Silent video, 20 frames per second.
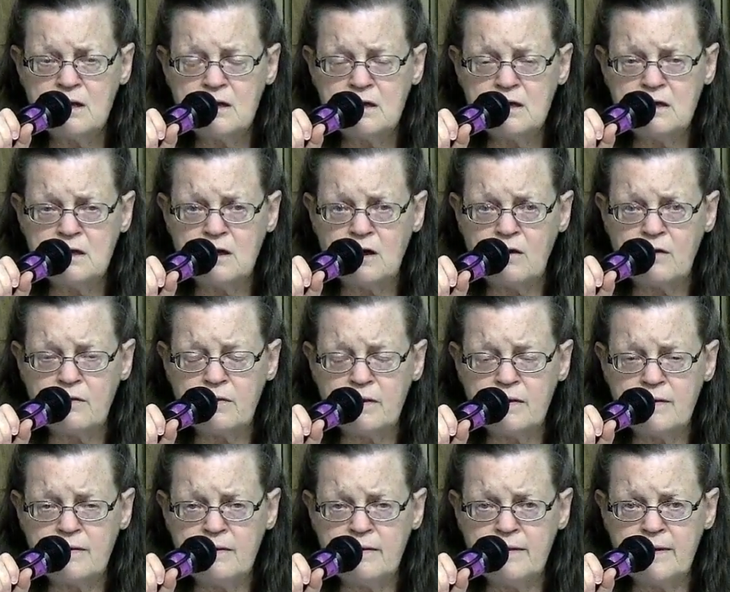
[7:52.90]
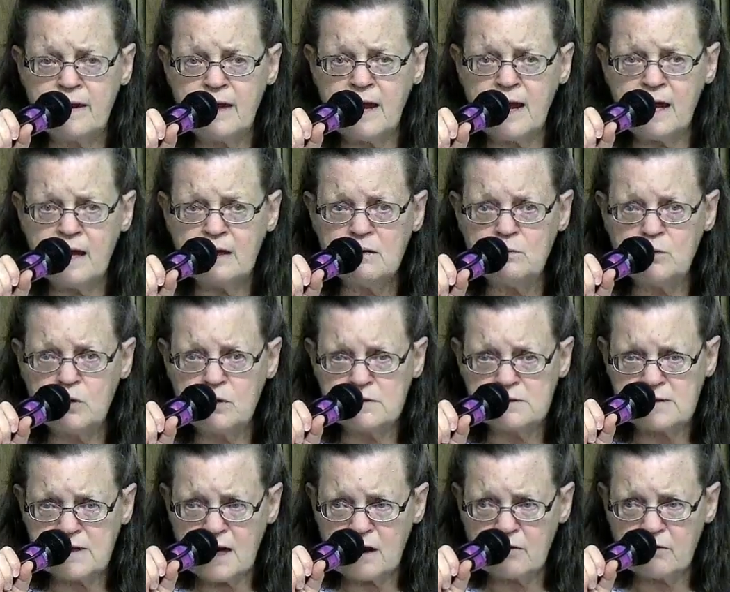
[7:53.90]
you know, the animal
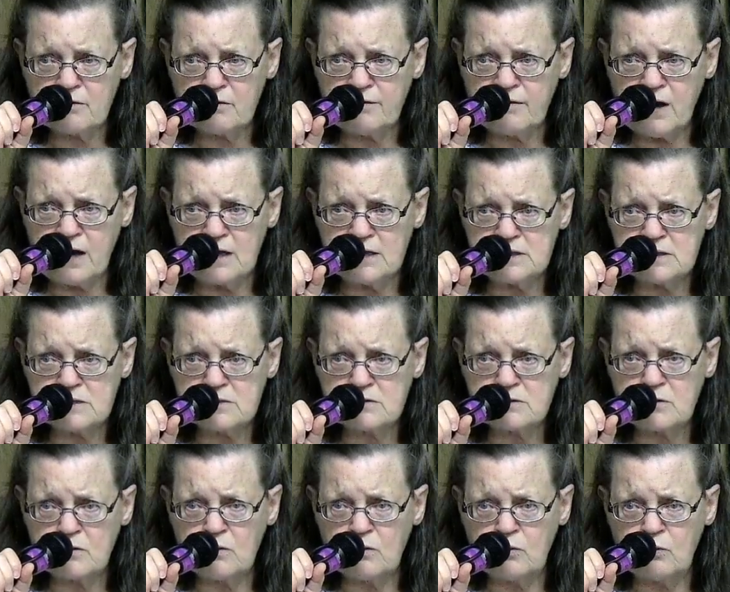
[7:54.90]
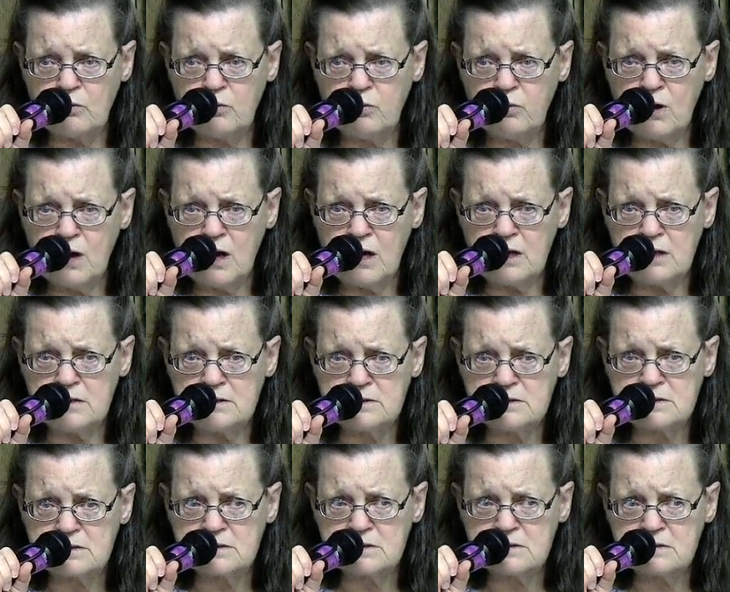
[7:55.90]
sacrifice
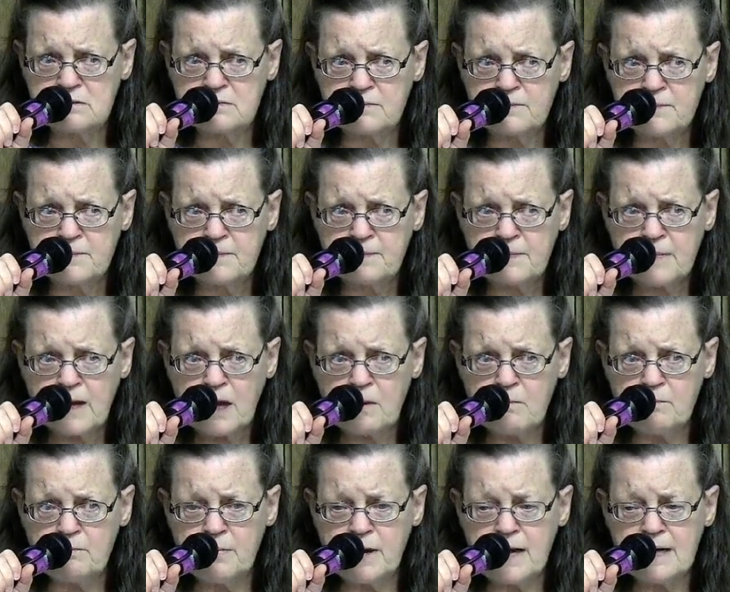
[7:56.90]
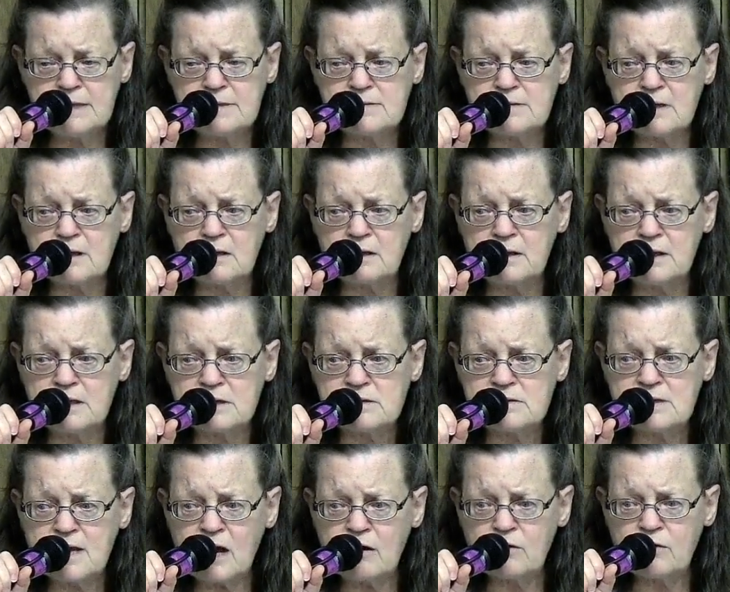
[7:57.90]
was basically a
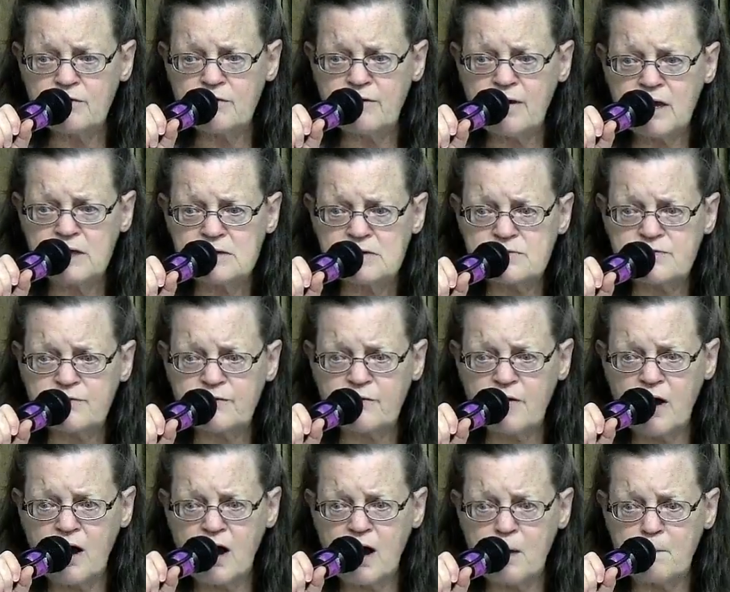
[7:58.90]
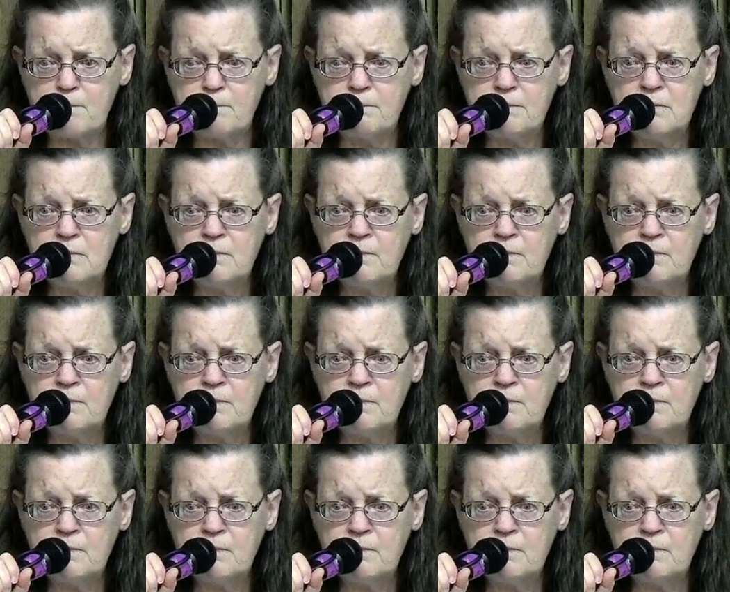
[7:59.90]
sacrifice from